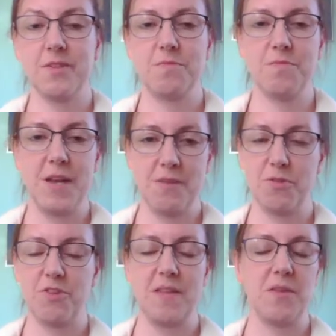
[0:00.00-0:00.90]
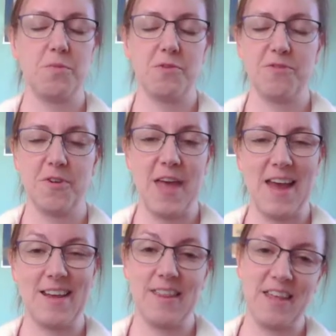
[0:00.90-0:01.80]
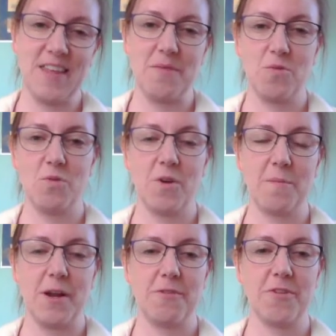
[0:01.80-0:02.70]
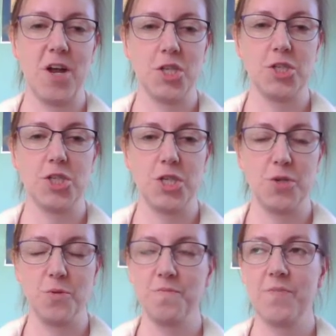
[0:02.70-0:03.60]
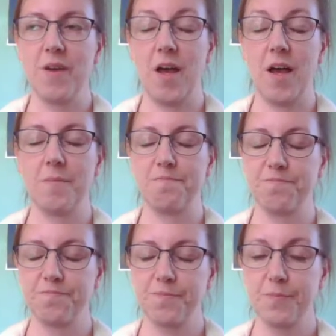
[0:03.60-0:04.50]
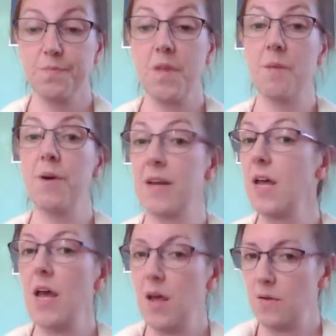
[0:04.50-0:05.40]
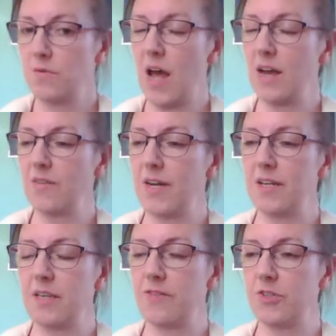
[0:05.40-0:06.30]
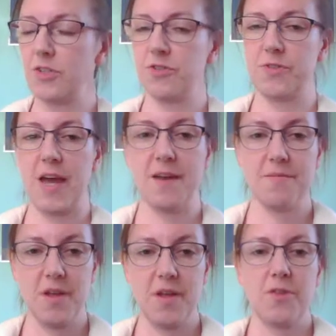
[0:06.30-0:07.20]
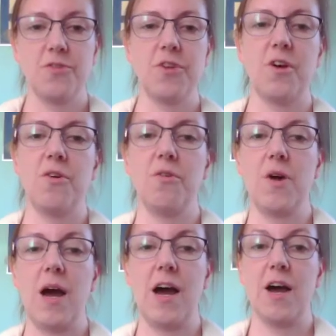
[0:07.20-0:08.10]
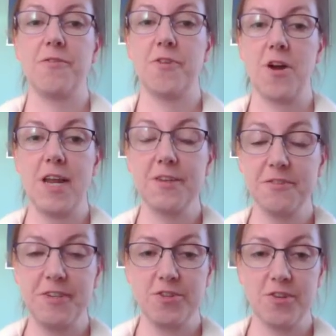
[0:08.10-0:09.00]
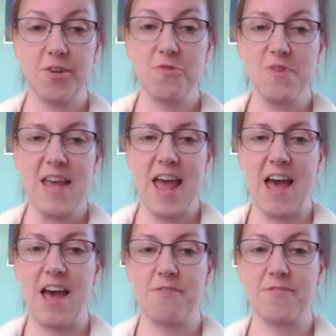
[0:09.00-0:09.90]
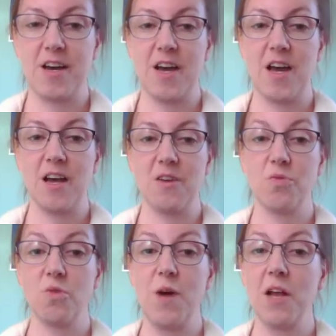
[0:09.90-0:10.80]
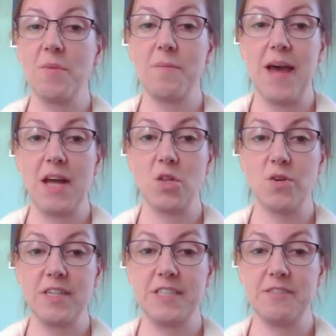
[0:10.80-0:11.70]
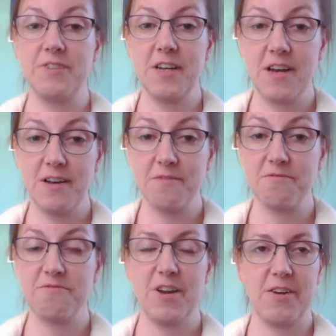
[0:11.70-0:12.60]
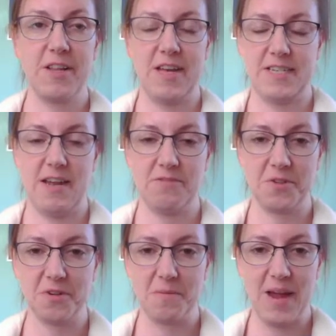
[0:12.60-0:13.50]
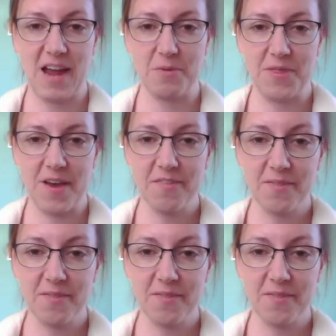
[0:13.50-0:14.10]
many of you said that you prefer that. I think that will work better for us too. But not ready to leave this issue yet. So for our next feature, we're welcoming back Laura Stavinoha. Very glad to have Laura back with us,